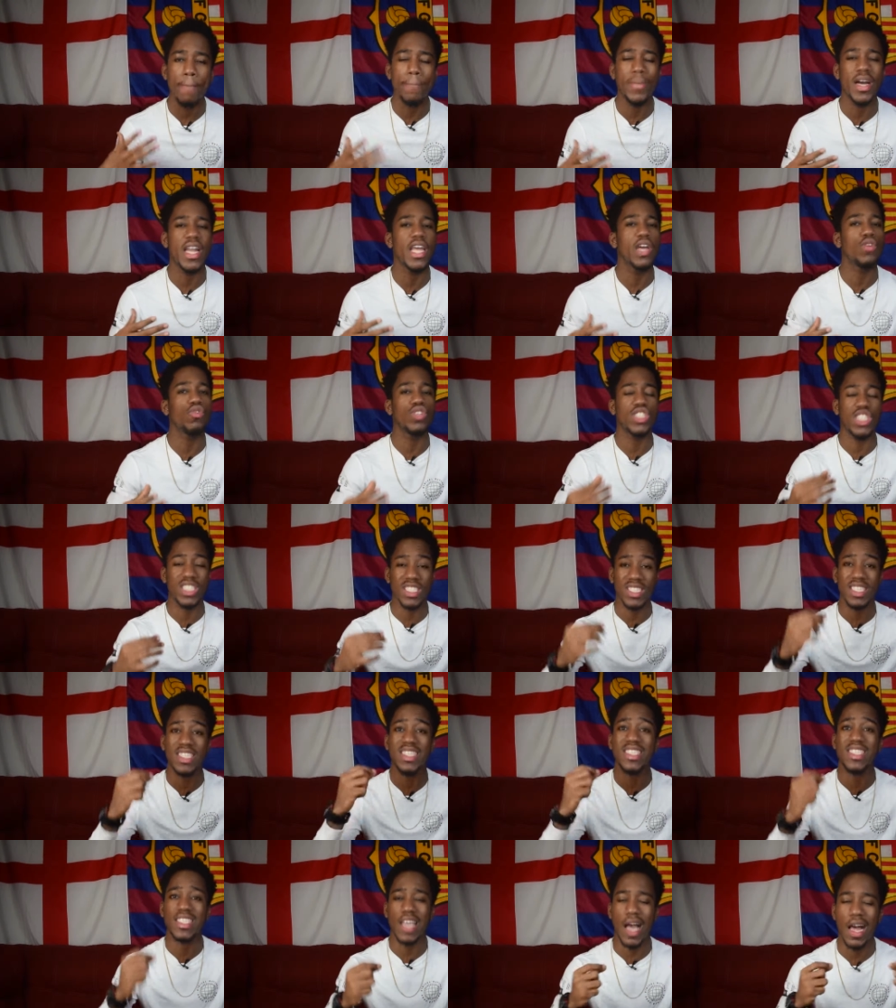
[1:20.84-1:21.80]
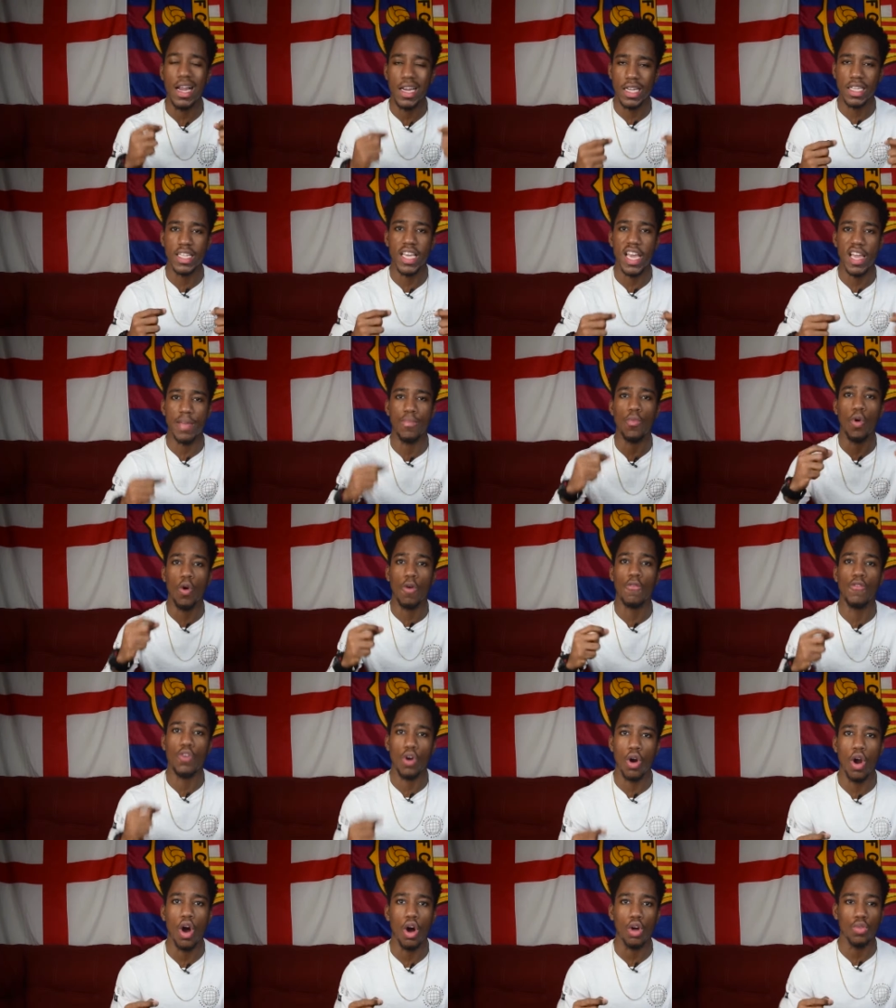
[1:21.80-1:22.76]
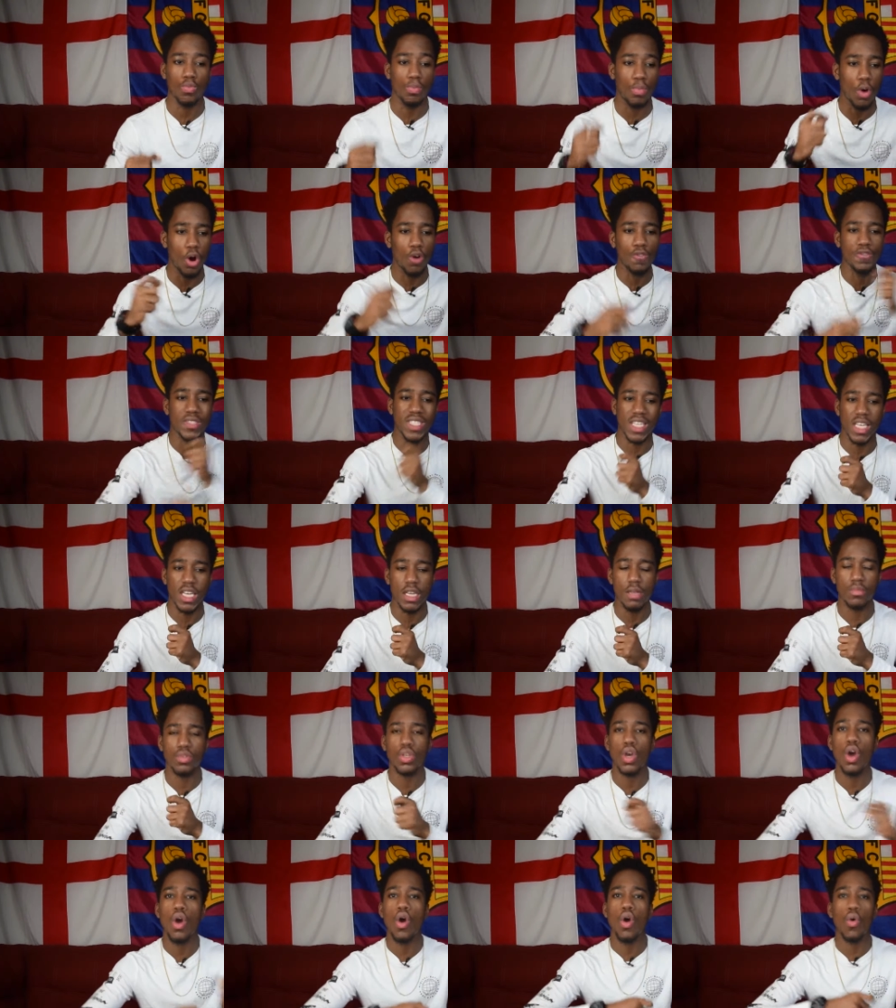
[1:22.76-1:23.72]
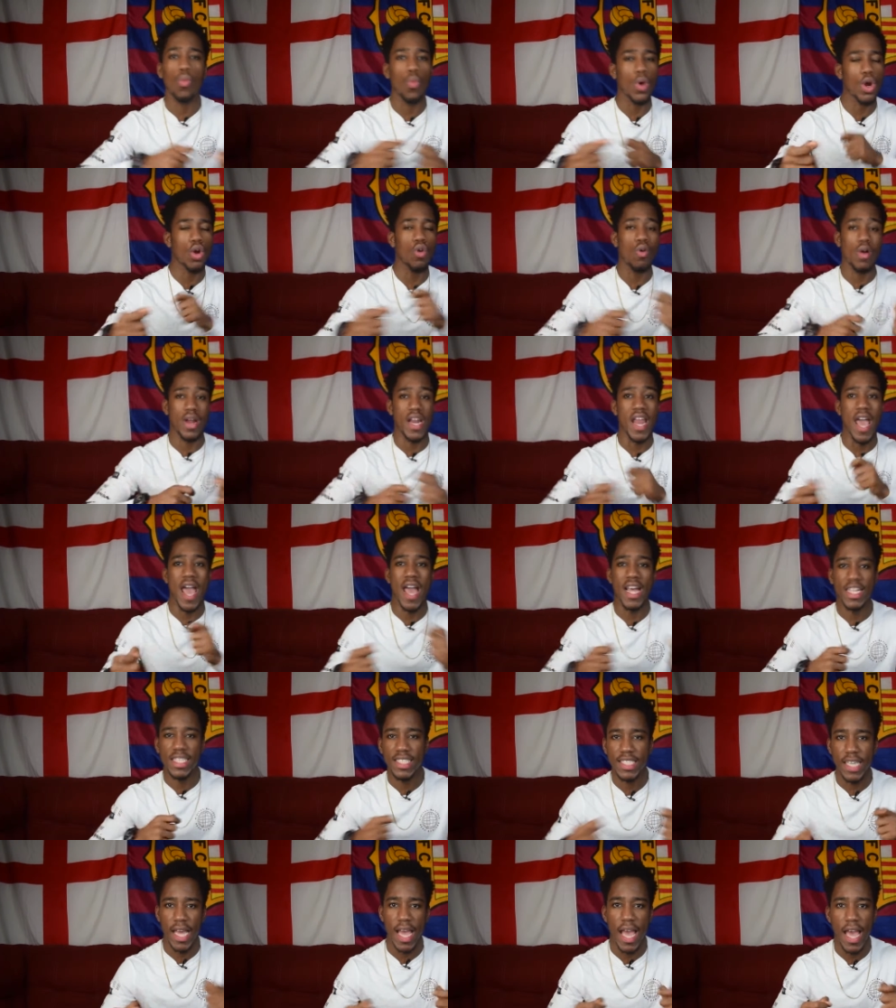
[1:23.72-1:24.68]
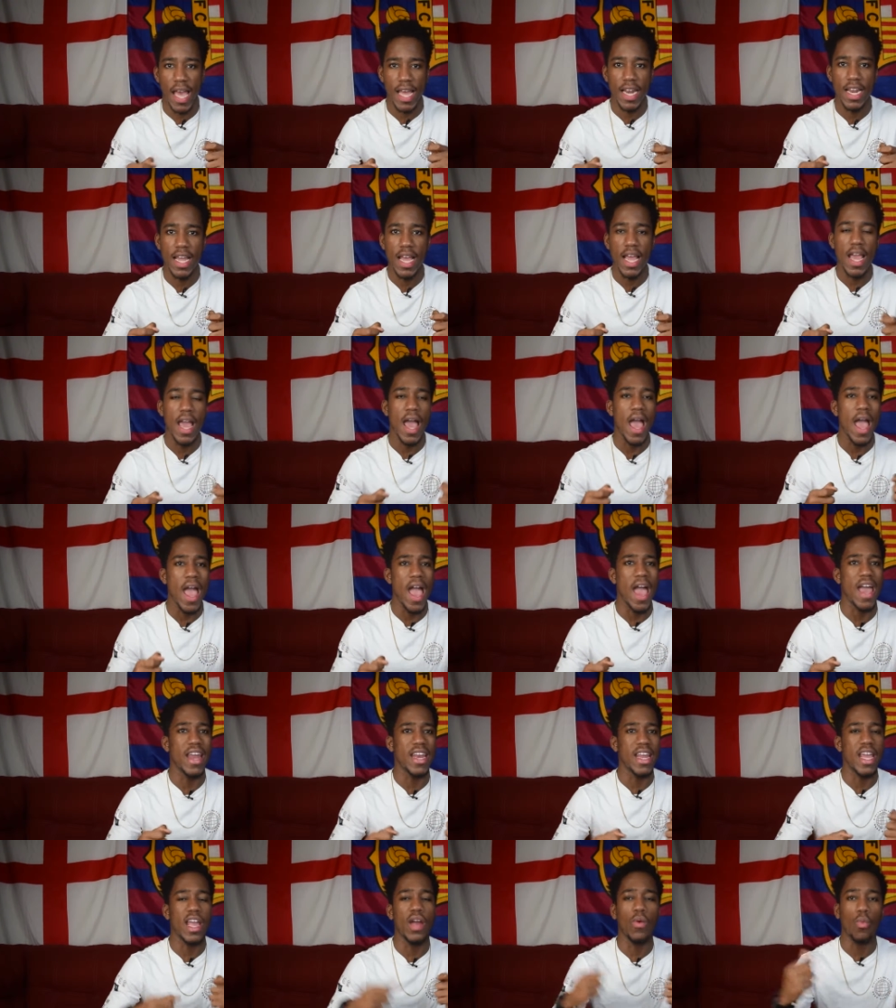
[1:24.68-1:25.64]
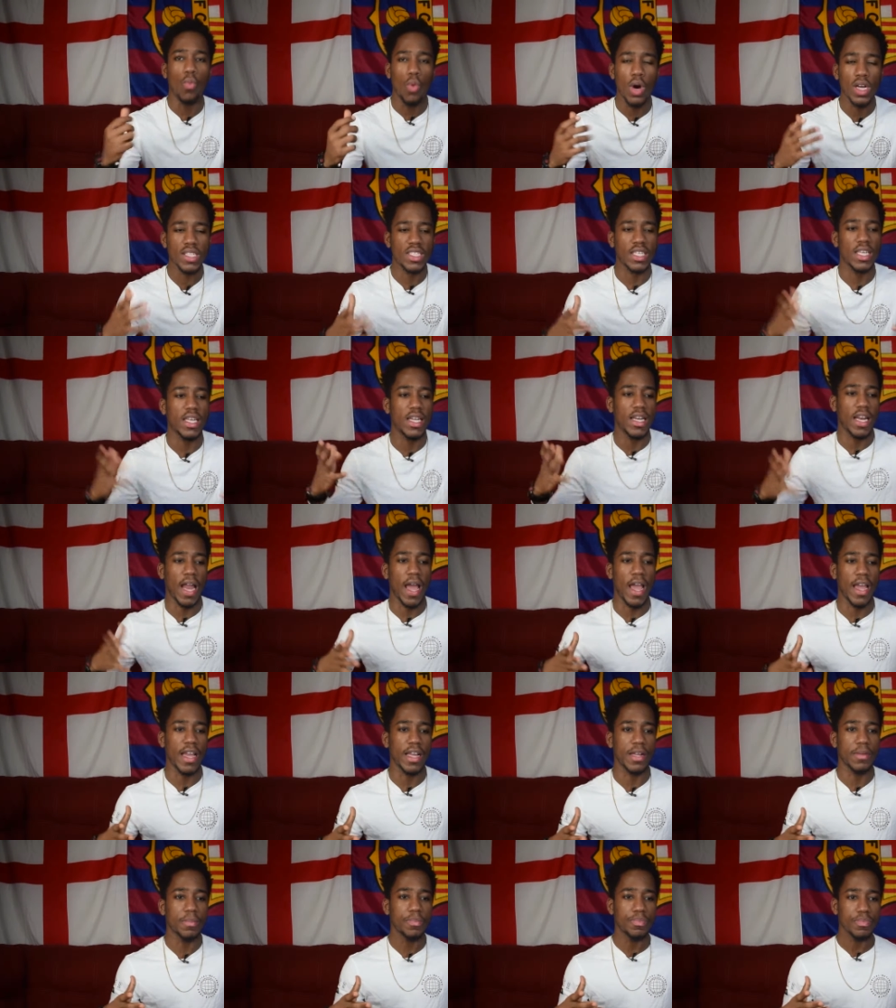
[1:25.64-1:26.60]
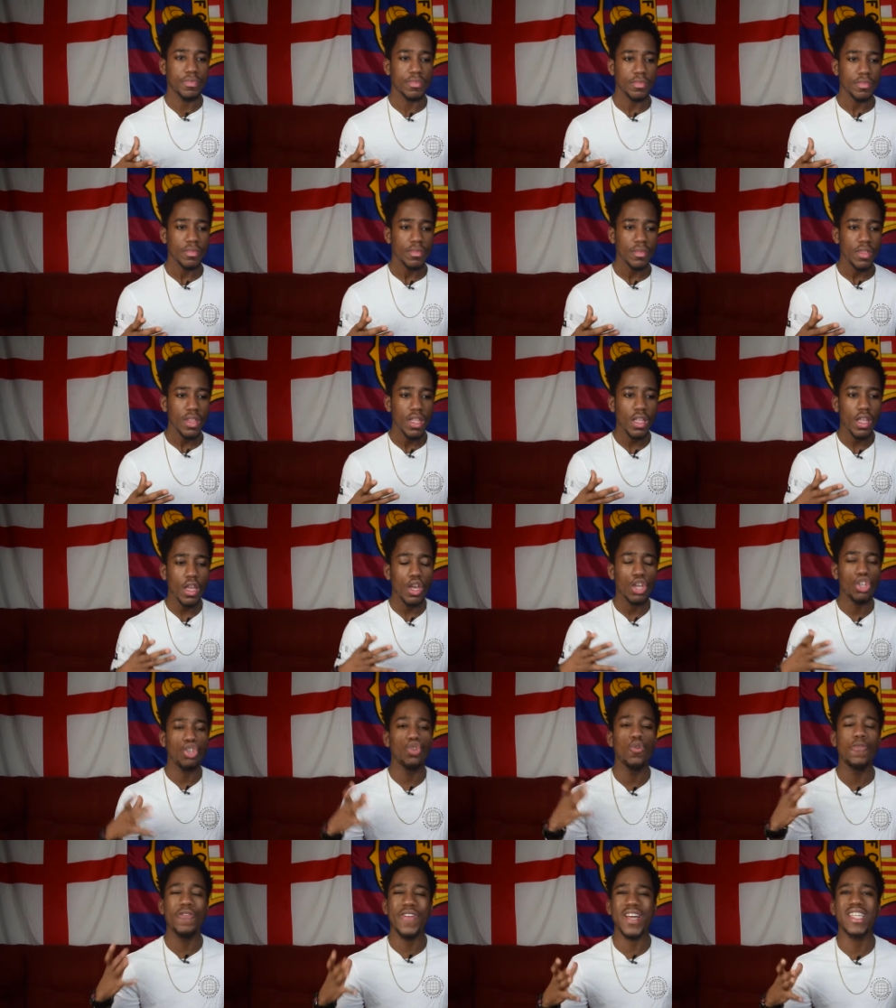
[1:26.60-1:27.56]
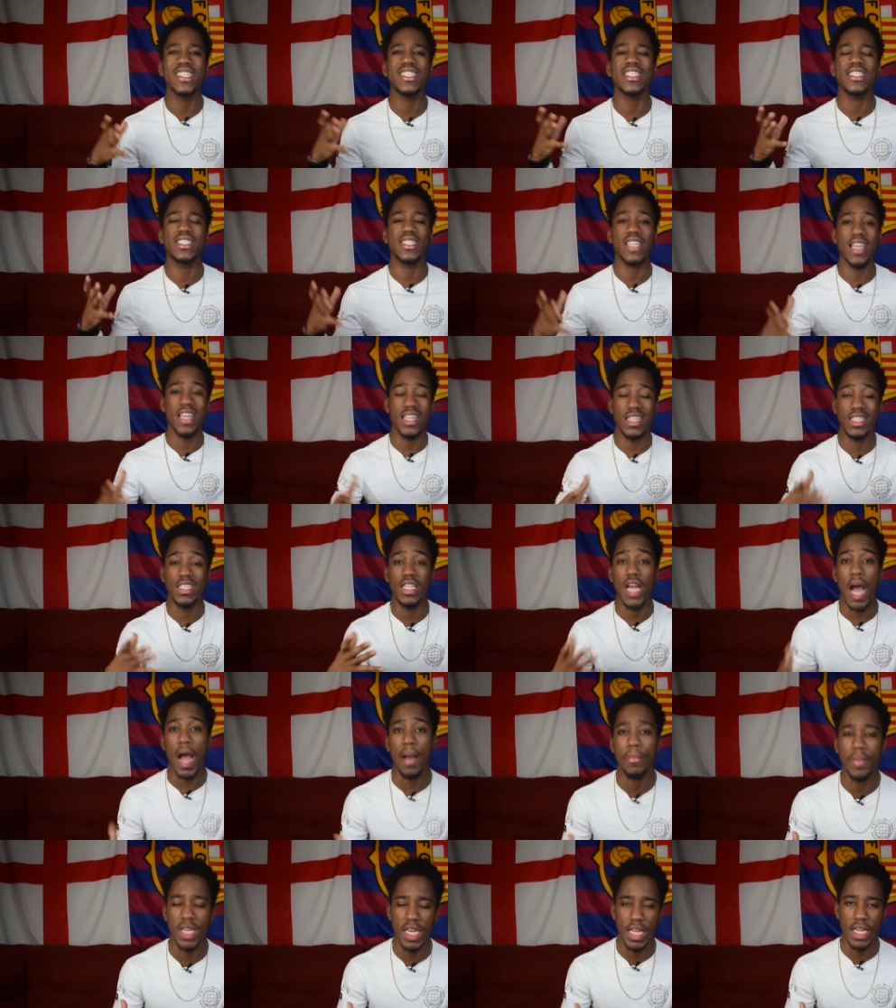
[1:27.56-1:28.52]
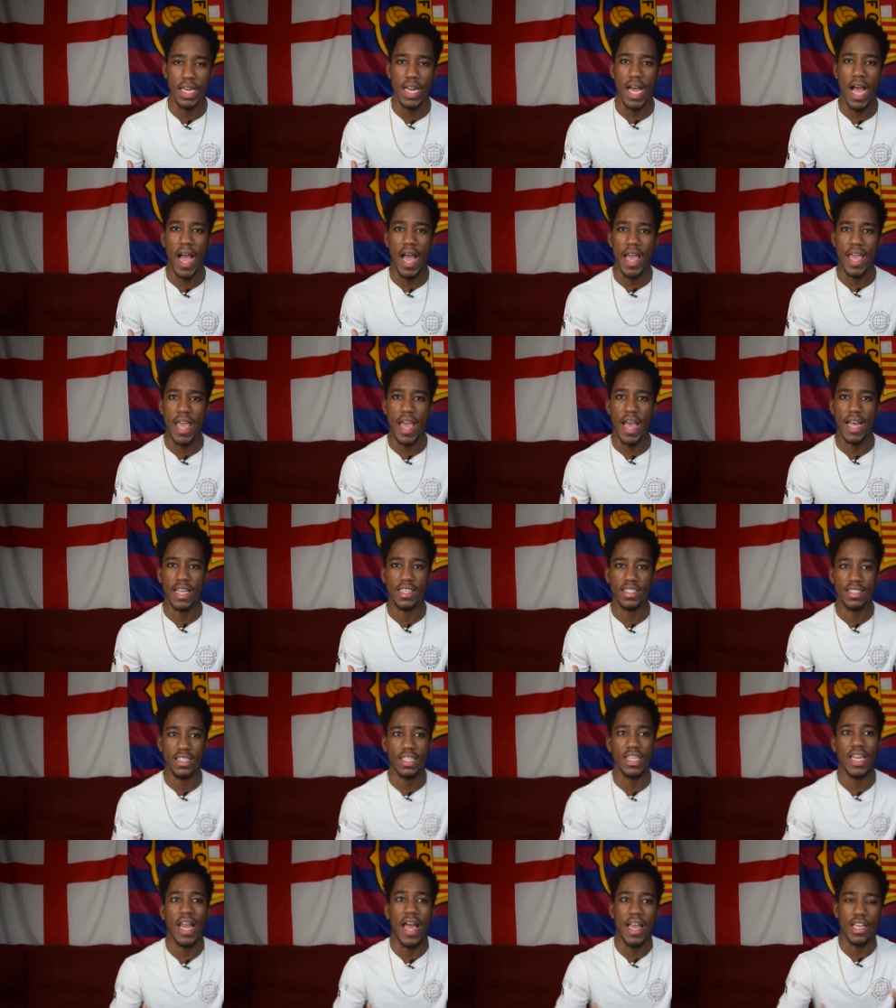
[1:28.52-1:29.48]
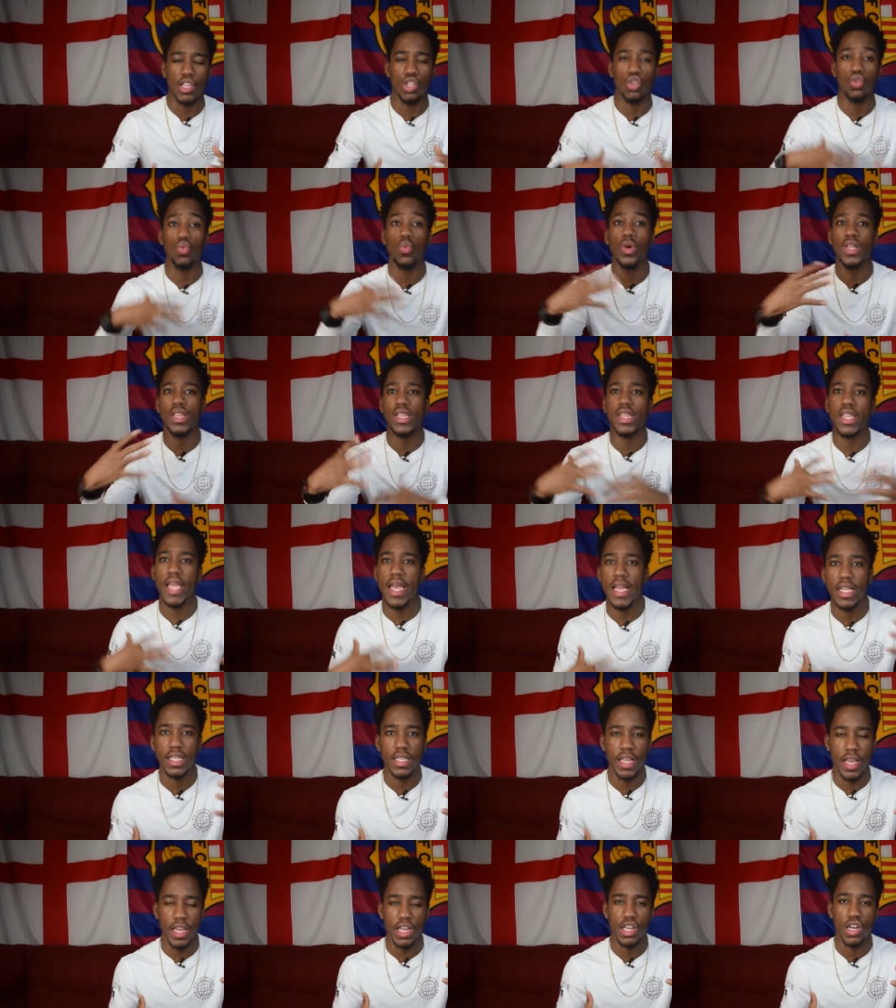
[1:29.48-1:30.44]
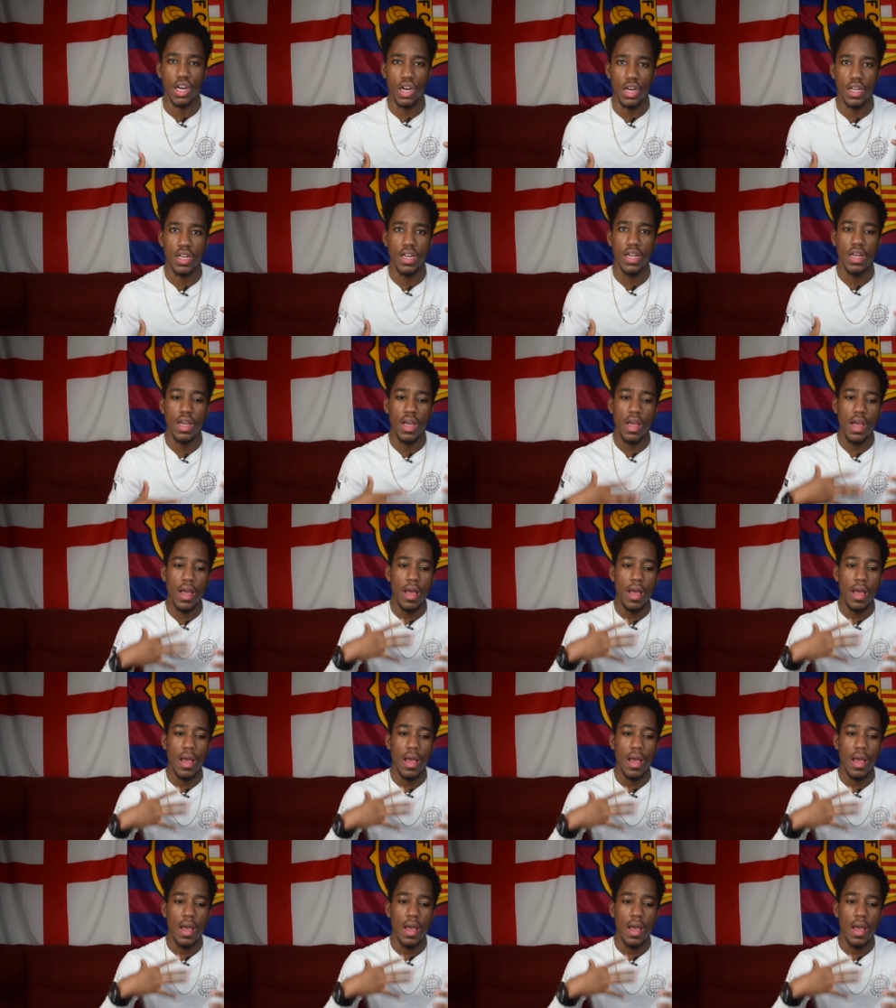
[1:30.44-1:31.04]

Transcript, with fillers: but it was just a solid game overall. Both teams were going head to head, and it wasn't like Juventus didn't dominate Ajax like you would think they could